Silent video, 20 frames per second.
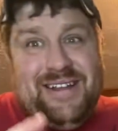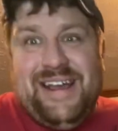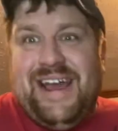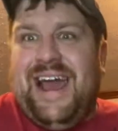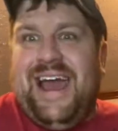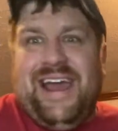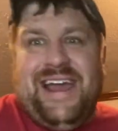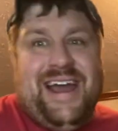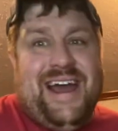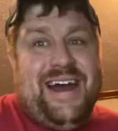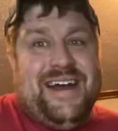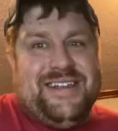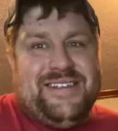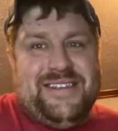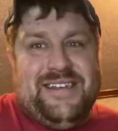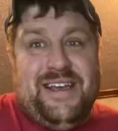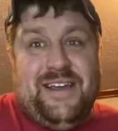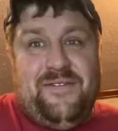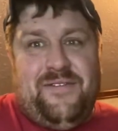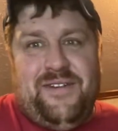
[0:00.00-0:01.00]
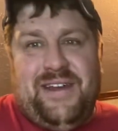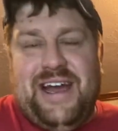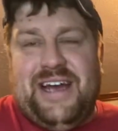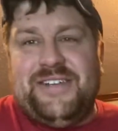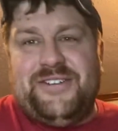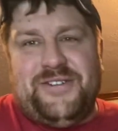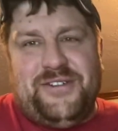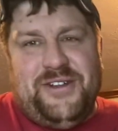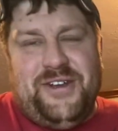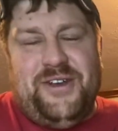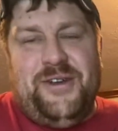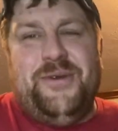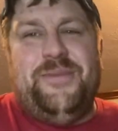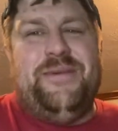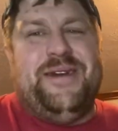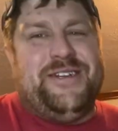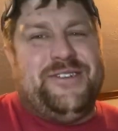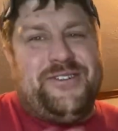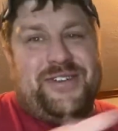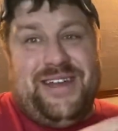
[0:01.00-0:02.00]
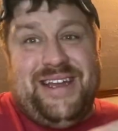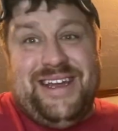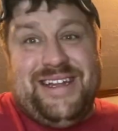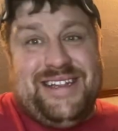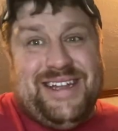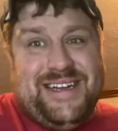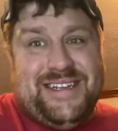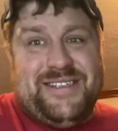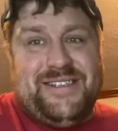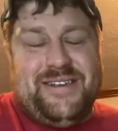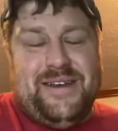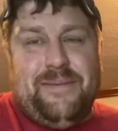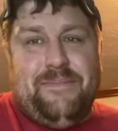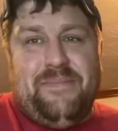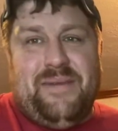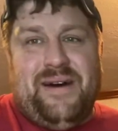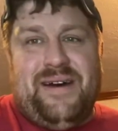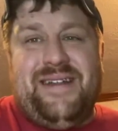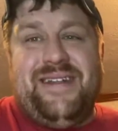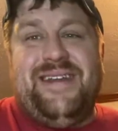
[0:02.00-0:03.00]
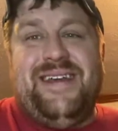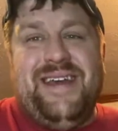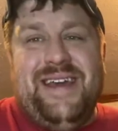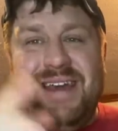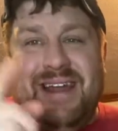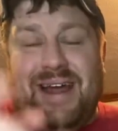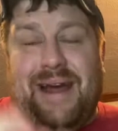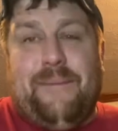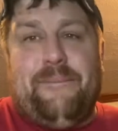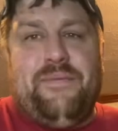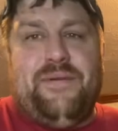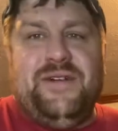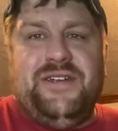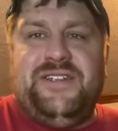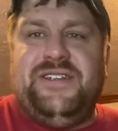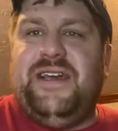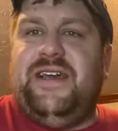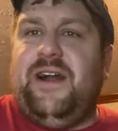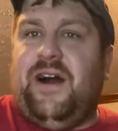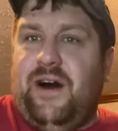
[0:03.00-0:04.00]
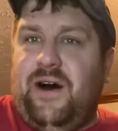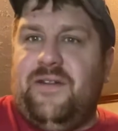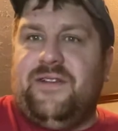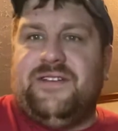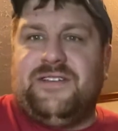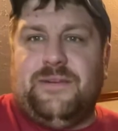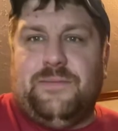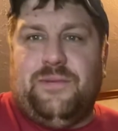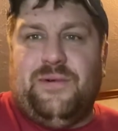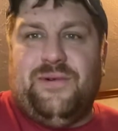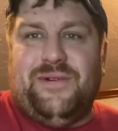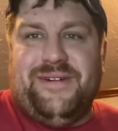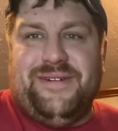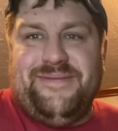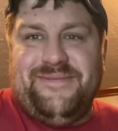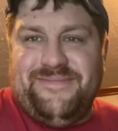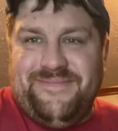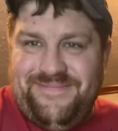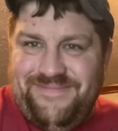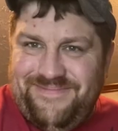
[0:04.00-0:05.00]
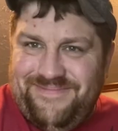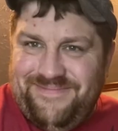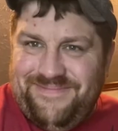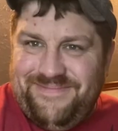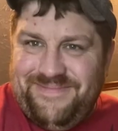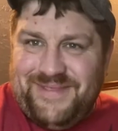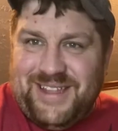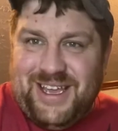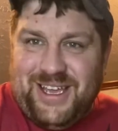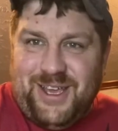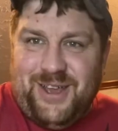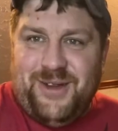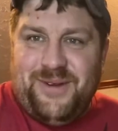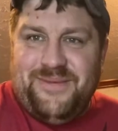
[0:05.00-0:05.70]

Hey guys, if you guys are new, make sure you hit that sub button, and I appreciate all the support. Thank you.